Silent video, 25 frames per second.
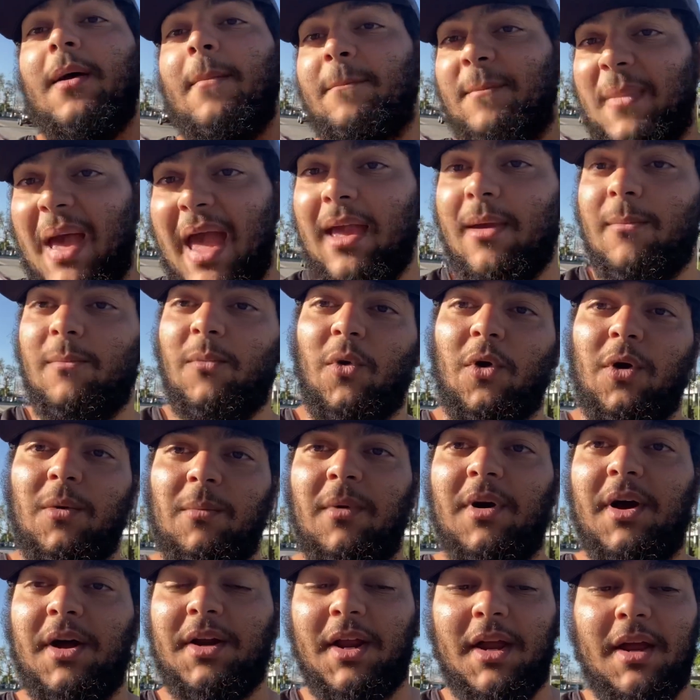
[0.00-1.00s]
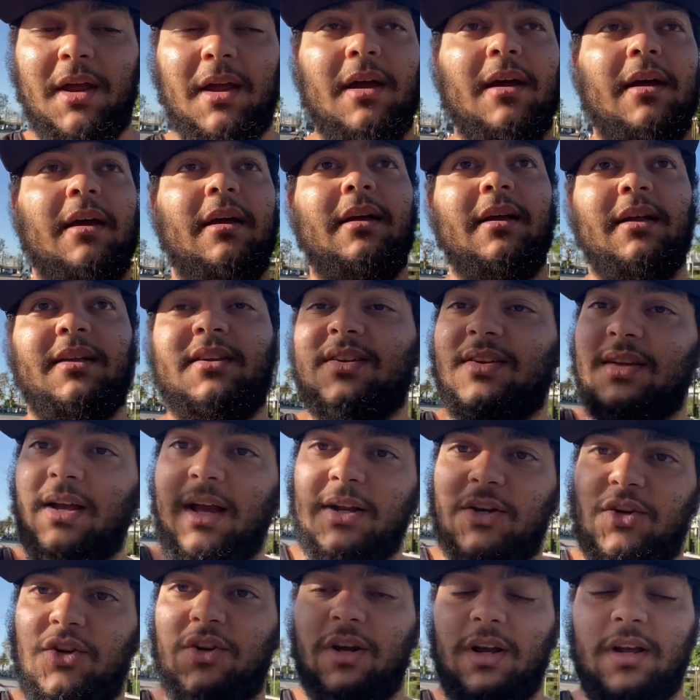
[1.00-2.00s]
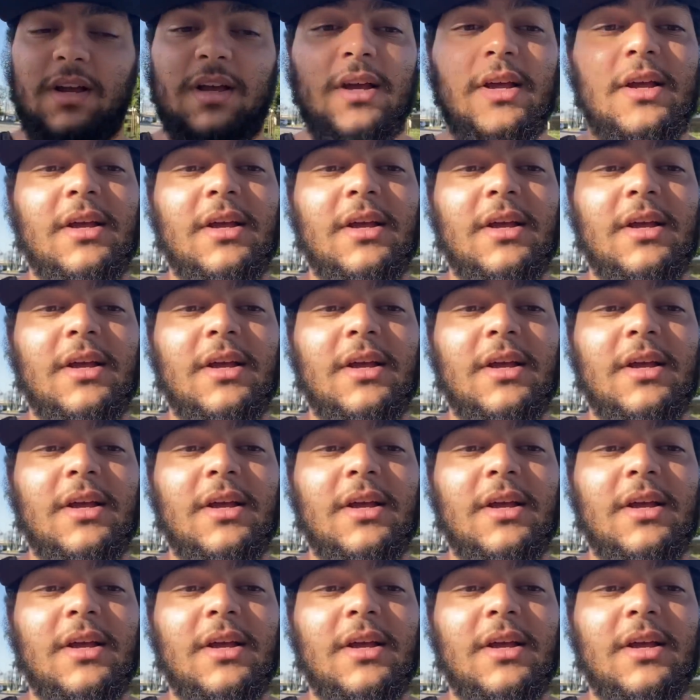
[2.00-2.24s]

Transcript: make more money, etc.